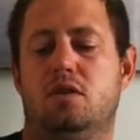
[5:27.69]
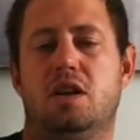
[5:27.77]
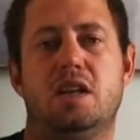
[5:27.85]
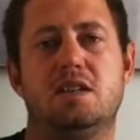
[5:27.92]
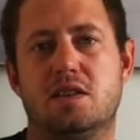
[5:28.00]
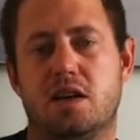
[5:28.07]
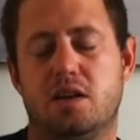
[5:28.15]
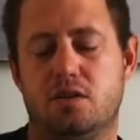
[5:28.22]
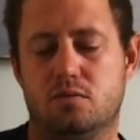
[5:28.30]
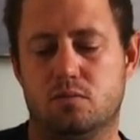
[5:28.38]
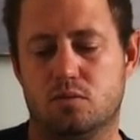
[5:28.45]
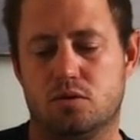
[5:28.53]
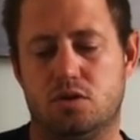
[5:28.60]
let's say in the
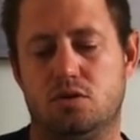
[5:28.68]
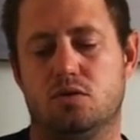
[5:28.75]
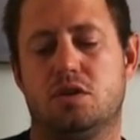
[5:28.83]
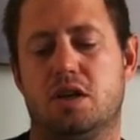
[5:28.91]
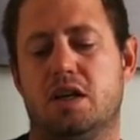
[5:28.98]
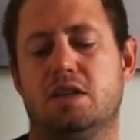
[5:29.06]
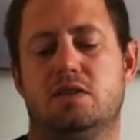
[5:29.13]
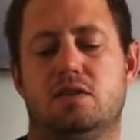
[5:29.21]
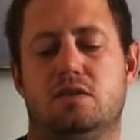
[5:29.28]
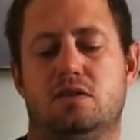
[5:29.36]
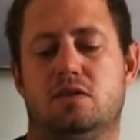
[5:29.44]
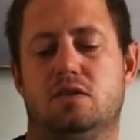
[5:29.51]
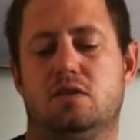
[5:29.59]
water, your trace is,